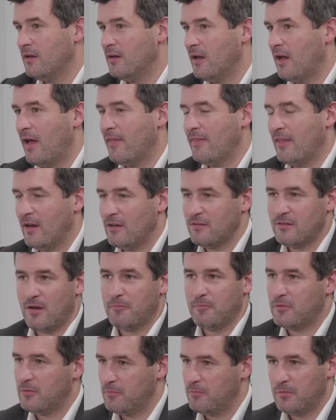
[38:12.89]
and then it
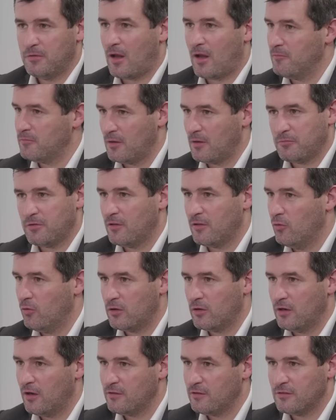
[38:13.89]
comes up to the
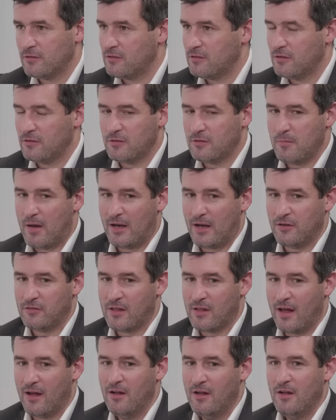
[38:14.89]
organizer to manage that.